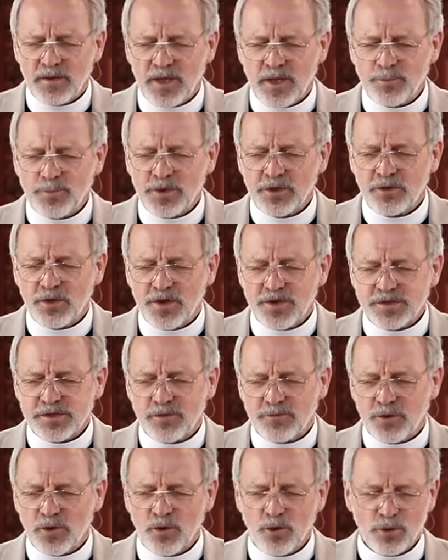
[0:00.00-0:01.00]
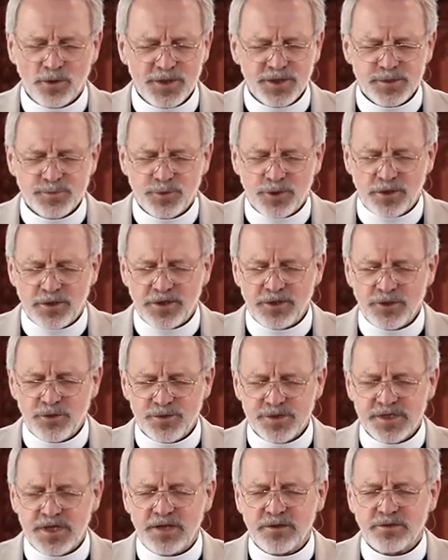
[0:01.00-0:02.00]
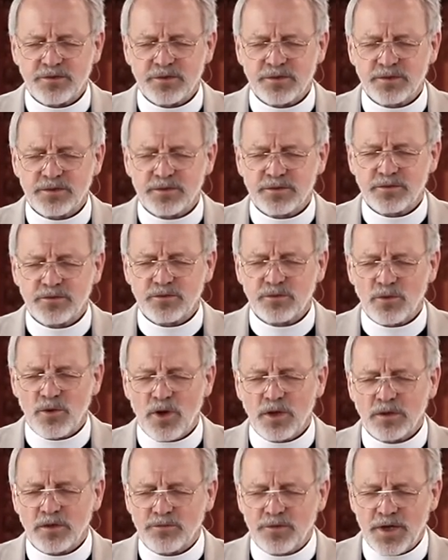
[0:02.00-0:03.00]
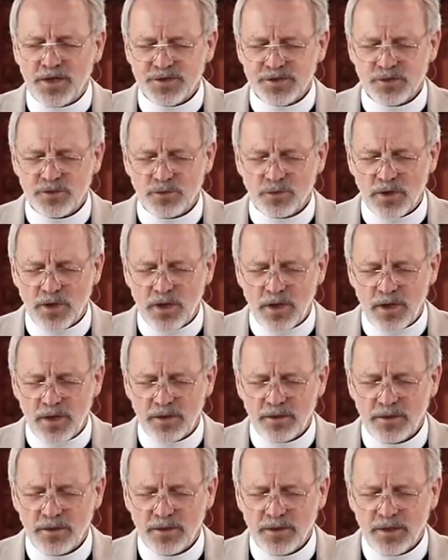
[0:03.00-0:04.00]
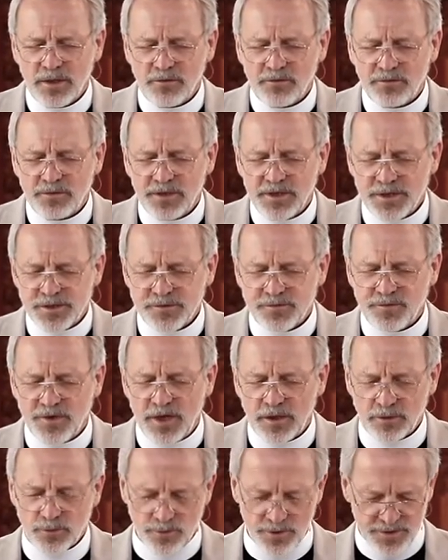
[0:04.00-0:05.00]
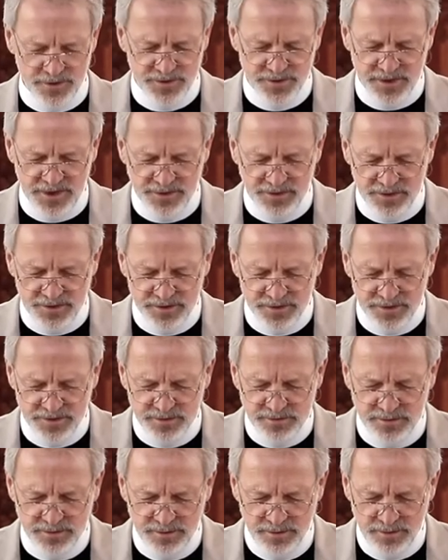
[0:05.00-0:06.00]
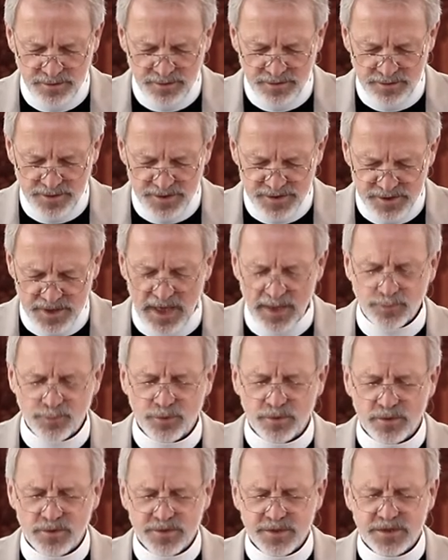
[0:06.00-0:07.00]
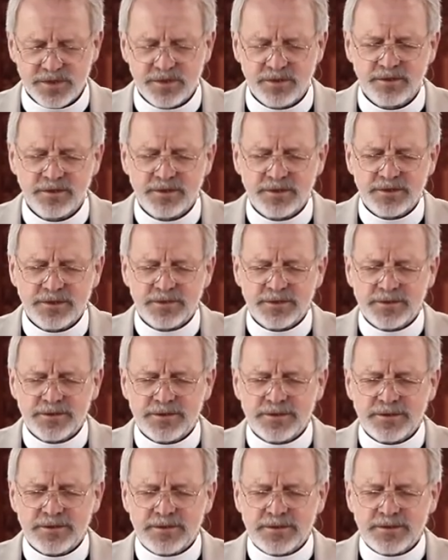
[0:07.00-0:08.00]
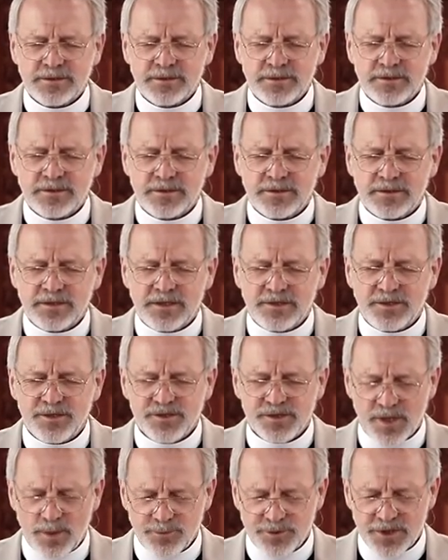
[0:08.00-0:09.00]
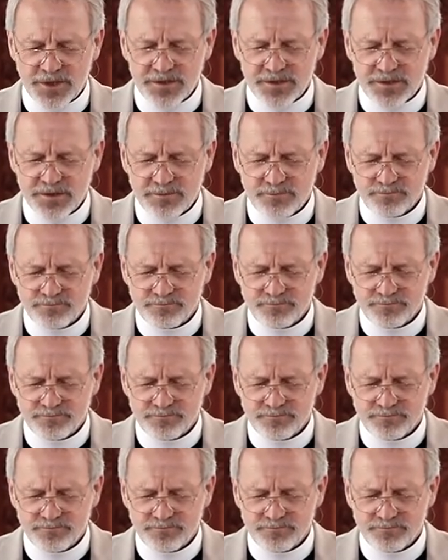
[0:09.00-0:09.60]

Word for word: and because of the Holy Spirit you sent to all of us who are his followers and his disciples and his subjects.